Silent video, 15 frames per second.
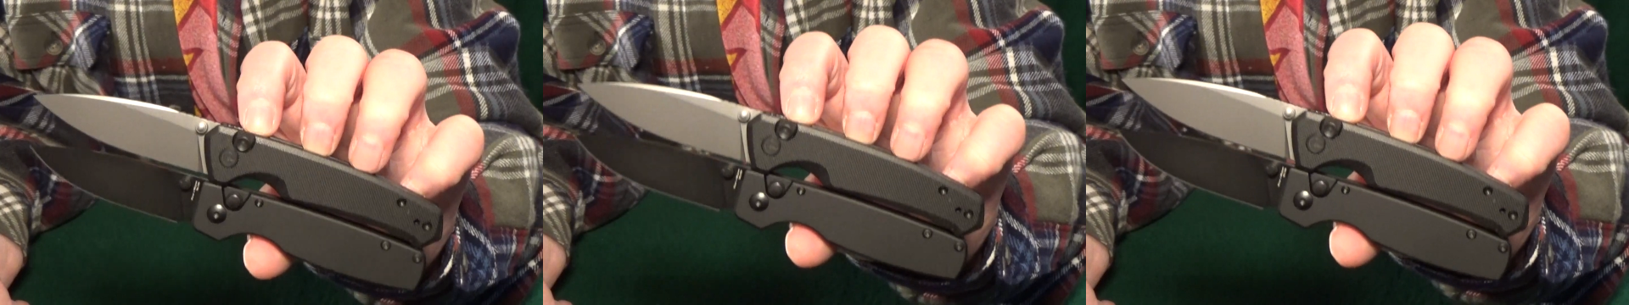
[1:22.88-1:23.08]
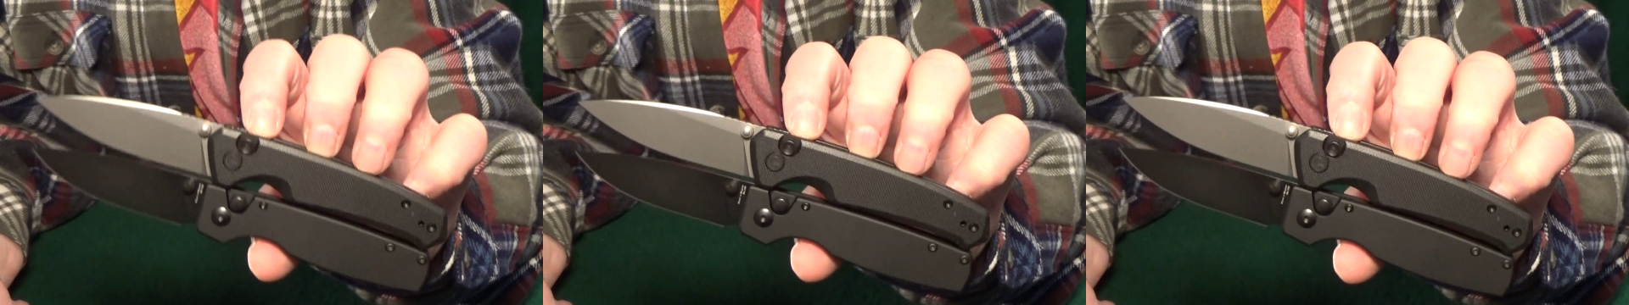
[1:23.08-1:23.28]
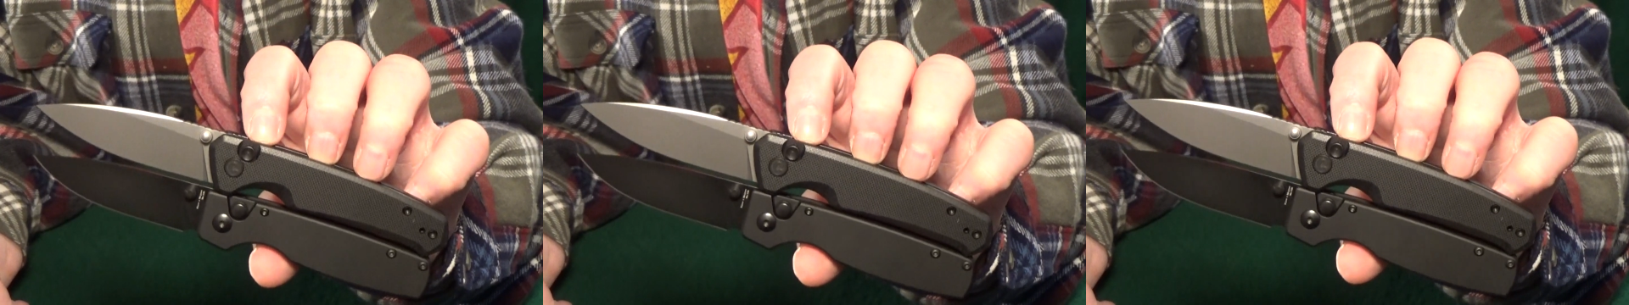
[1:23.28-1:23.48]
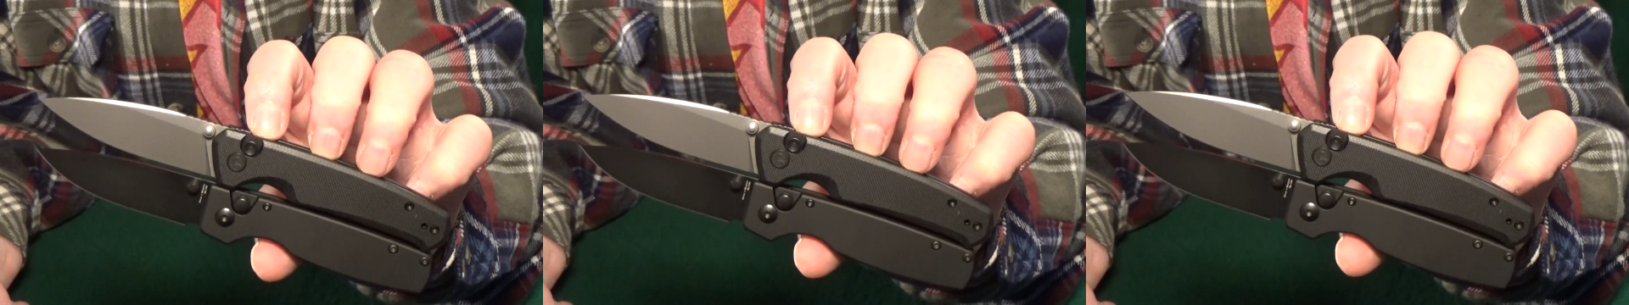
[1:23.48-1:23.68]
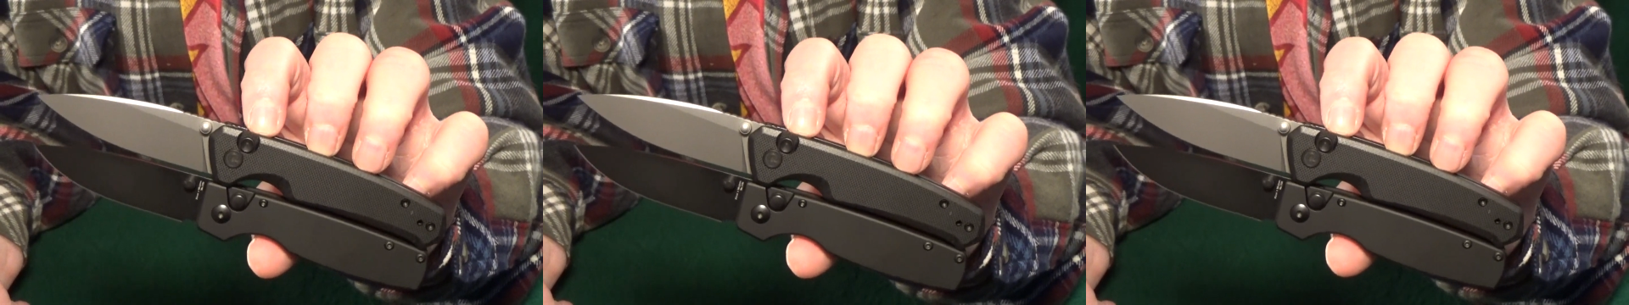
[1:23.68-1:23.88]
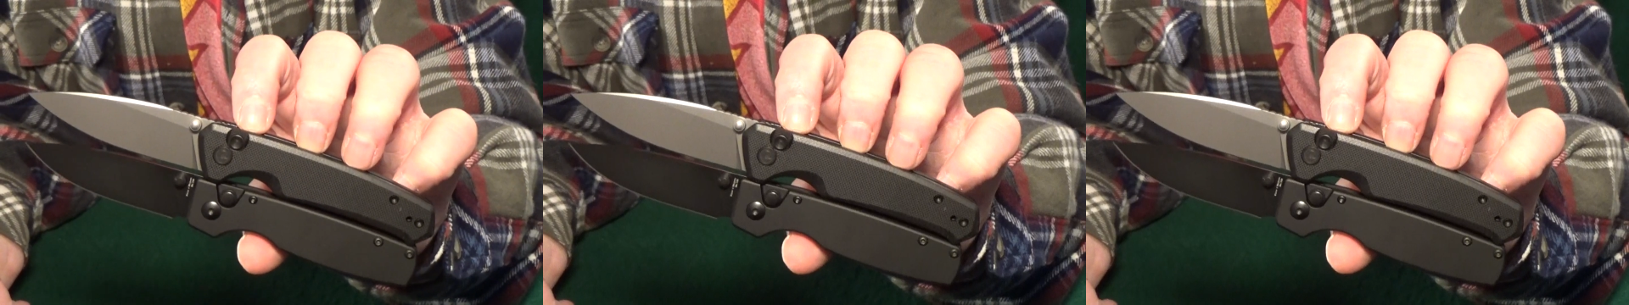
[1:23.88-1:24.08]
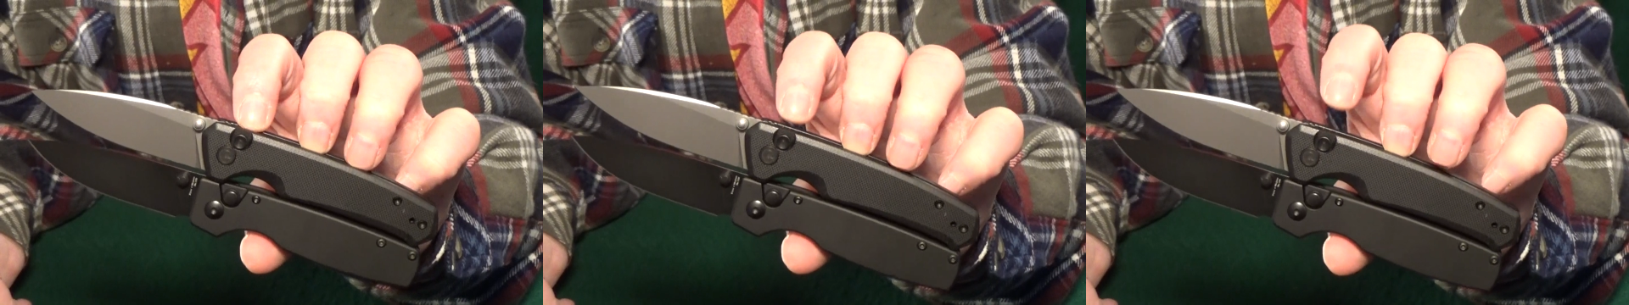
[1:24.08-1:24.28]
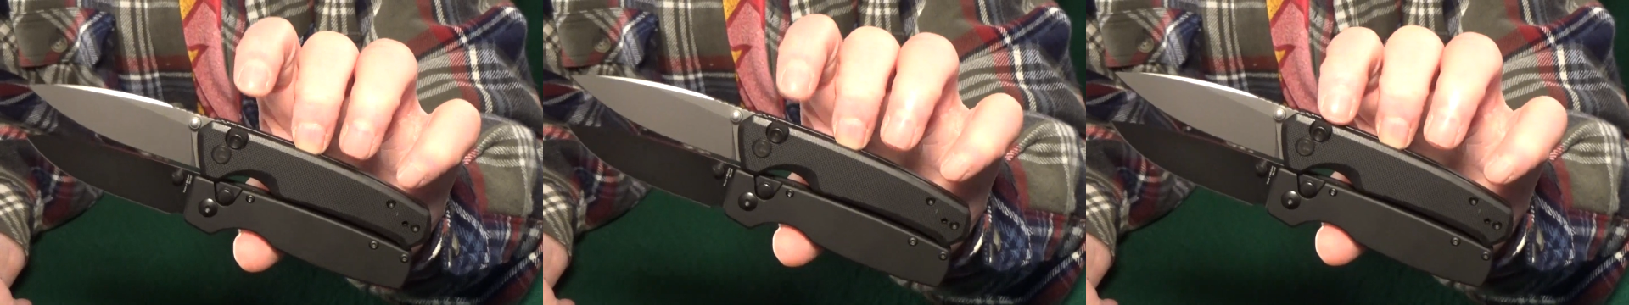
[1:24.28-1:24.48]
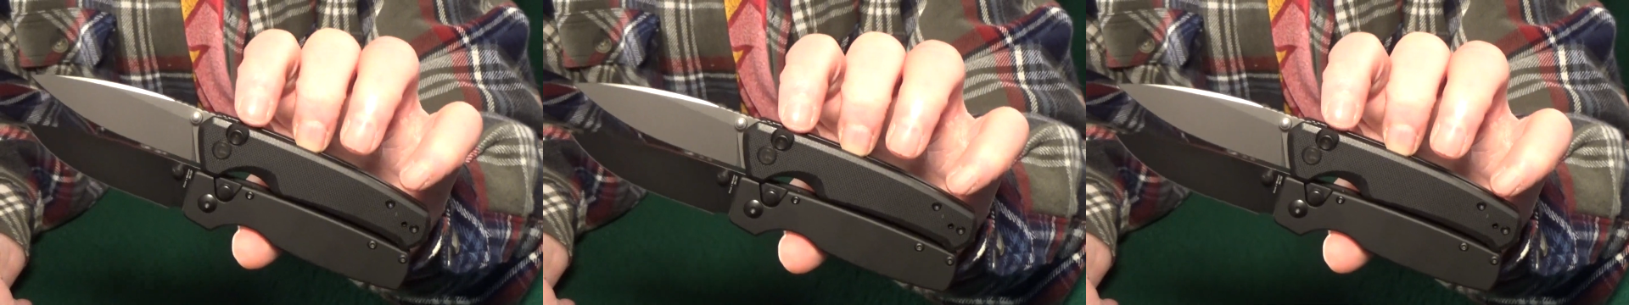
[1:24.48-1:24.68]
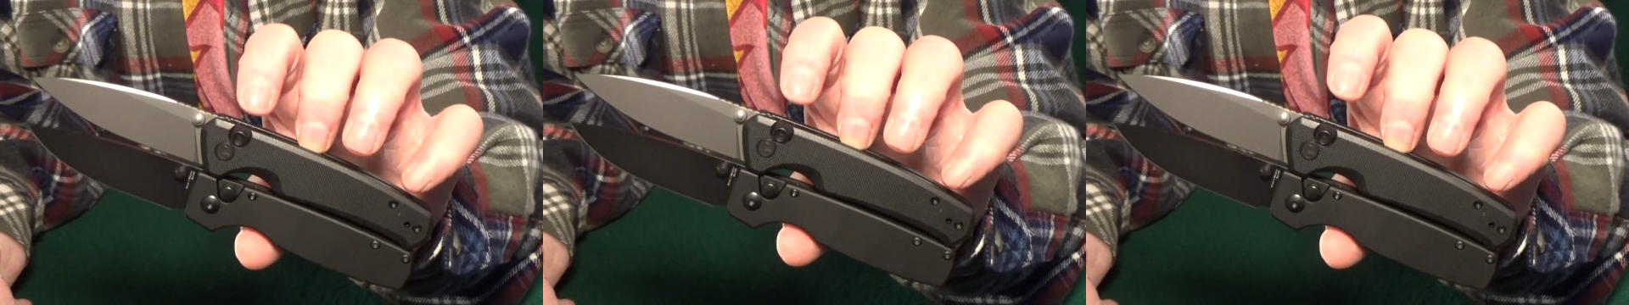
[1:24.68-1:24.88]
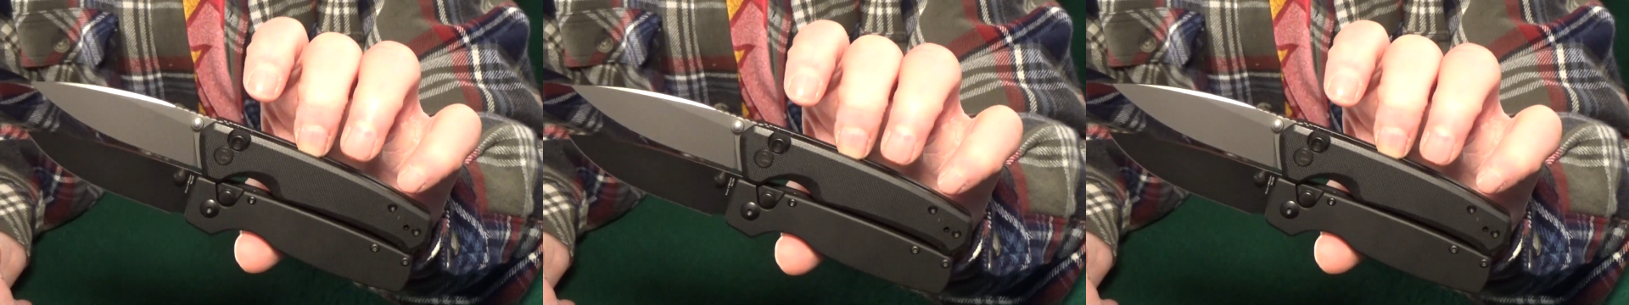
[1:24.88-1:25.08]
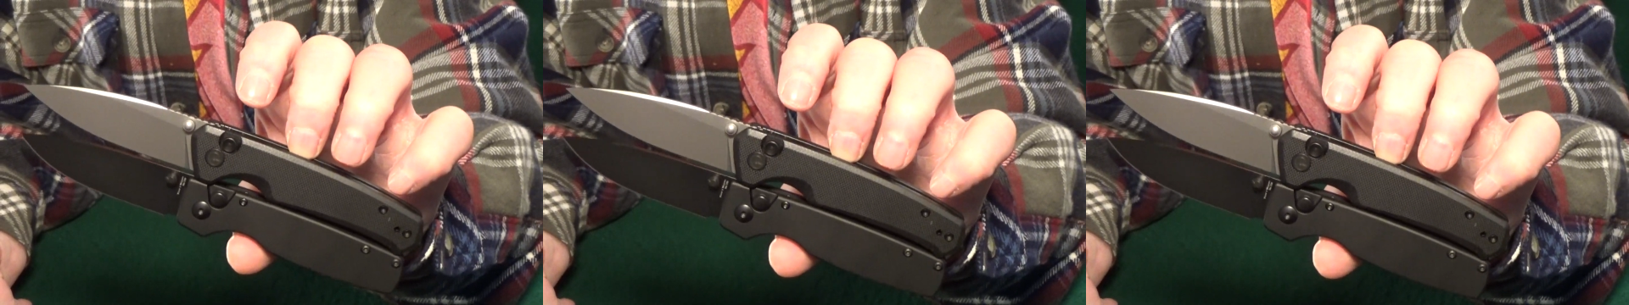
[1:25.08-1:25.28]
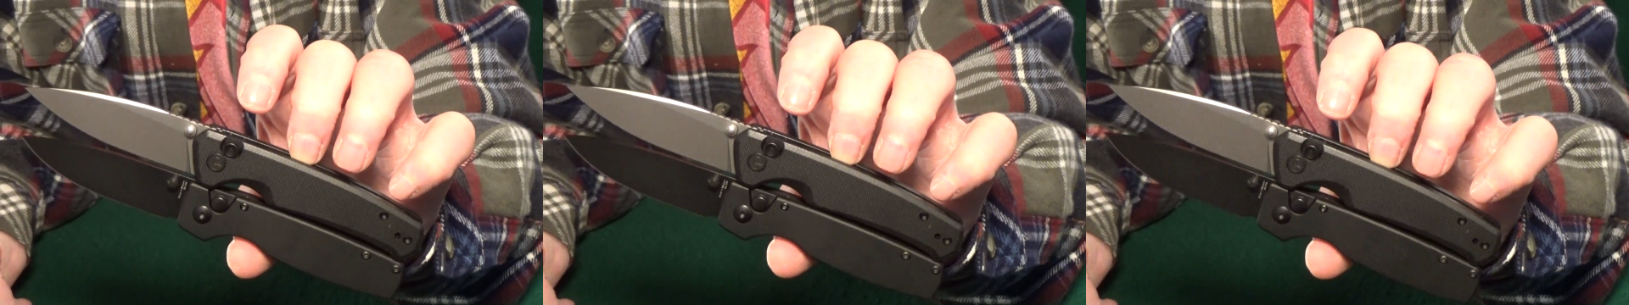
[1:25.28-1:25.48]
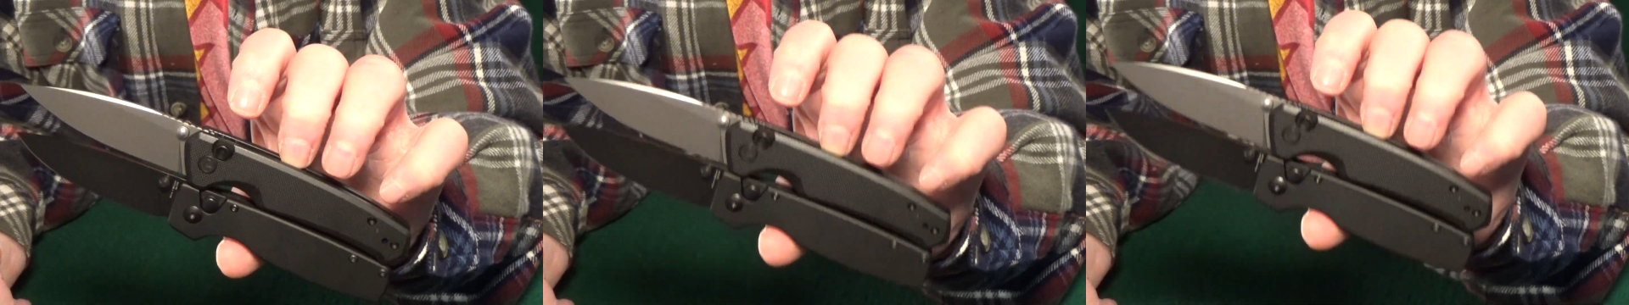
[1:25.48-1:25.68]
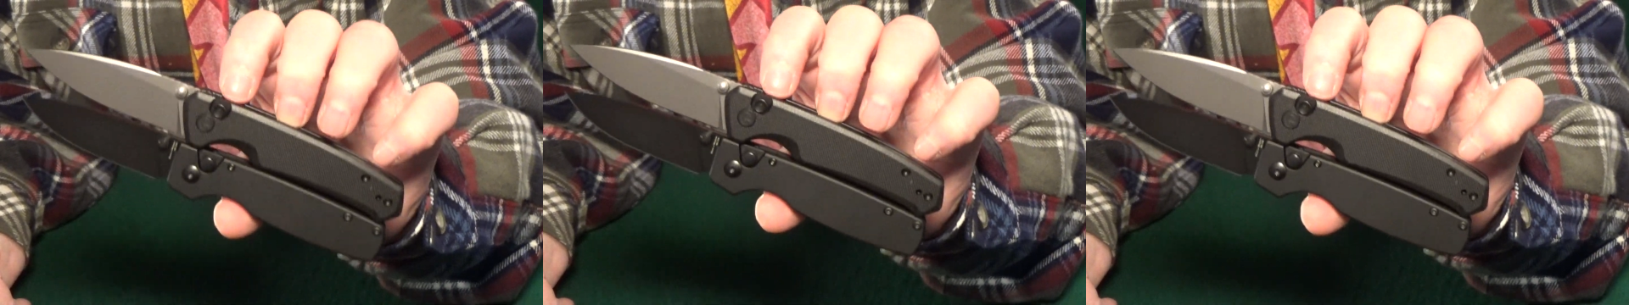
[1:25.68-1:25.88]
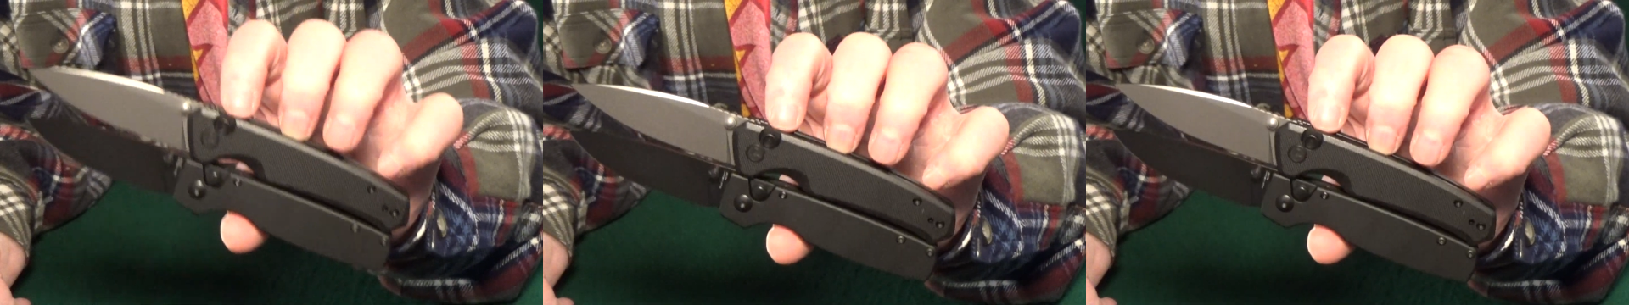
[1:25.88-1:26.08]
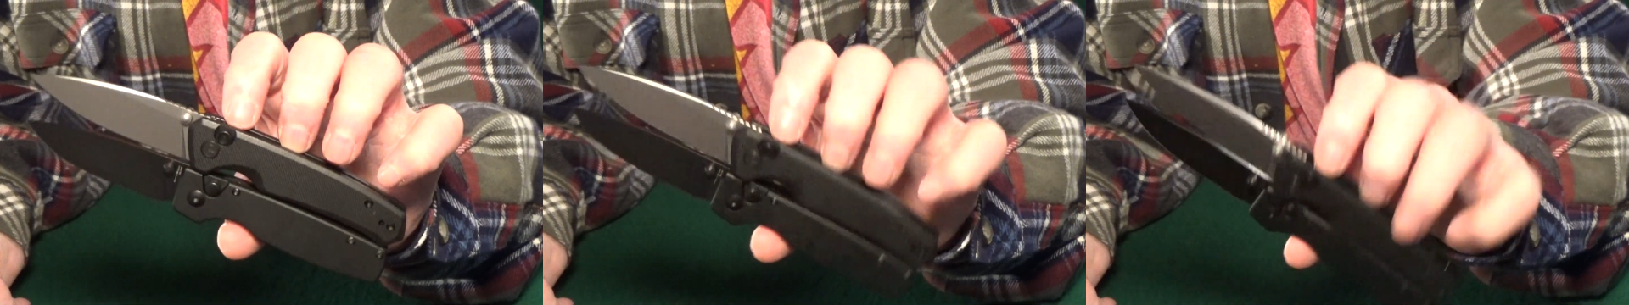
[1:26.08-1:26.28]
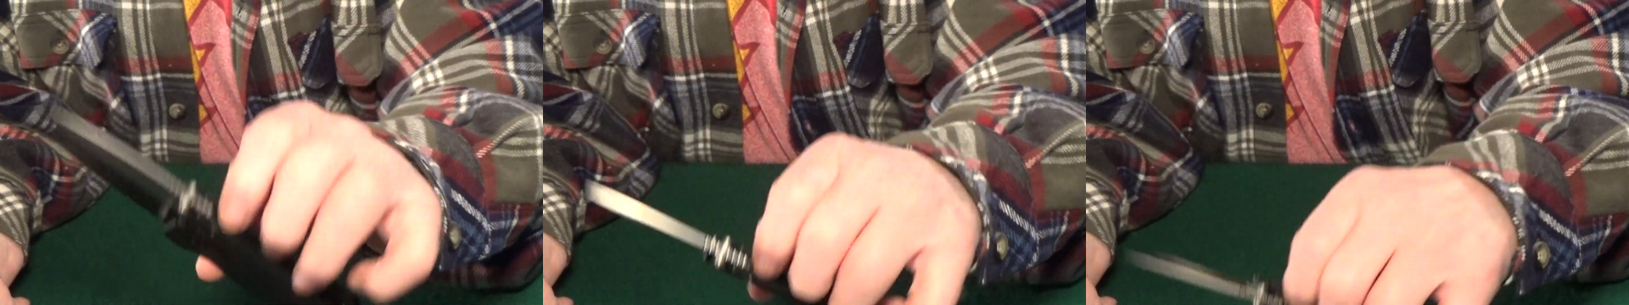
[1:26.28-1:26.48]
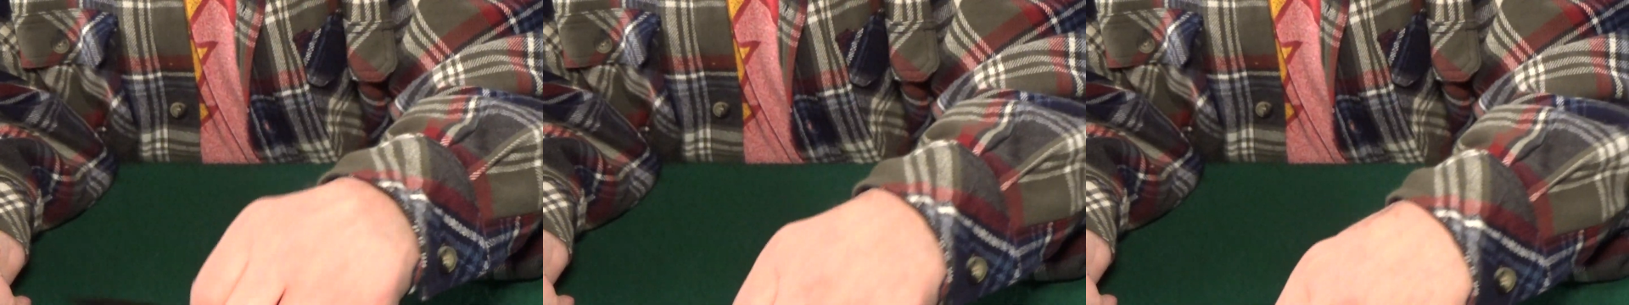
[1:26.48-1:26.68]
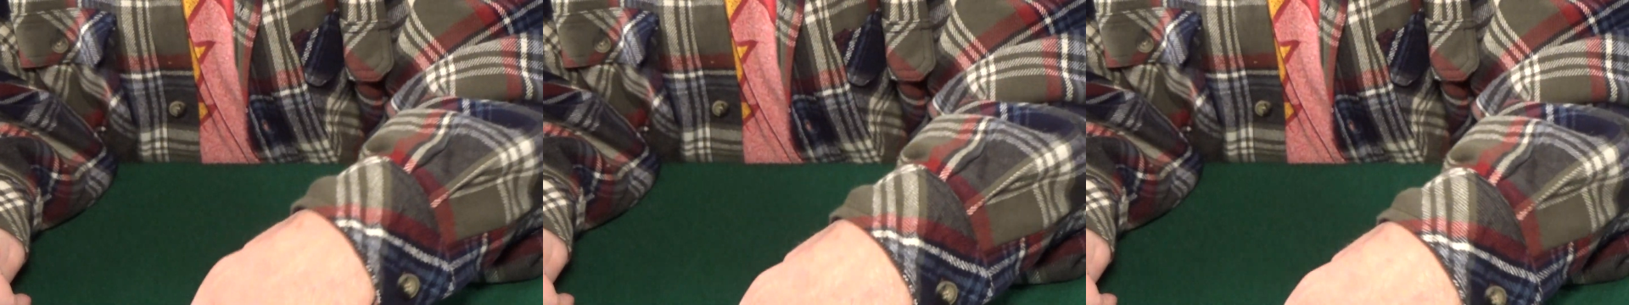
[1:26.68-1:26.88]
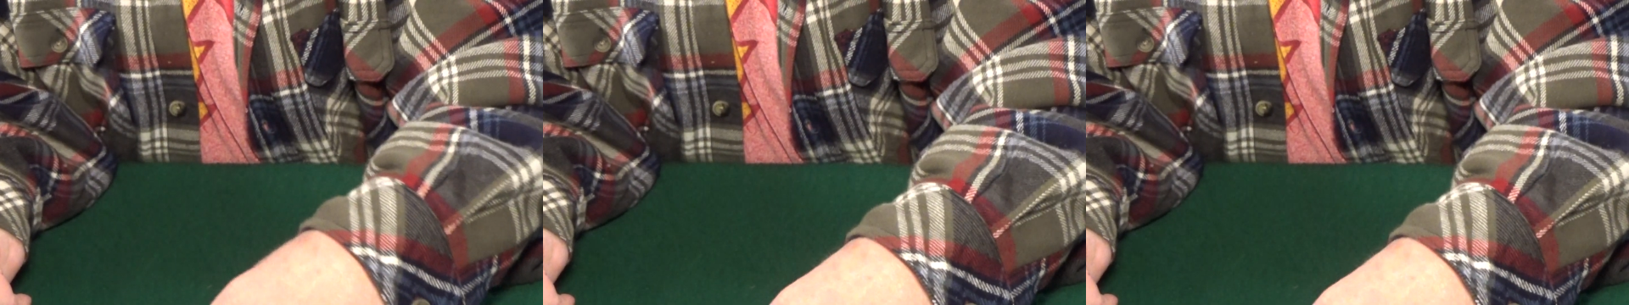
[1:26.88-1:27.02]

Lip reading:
No face is visible, so there are no lips to read.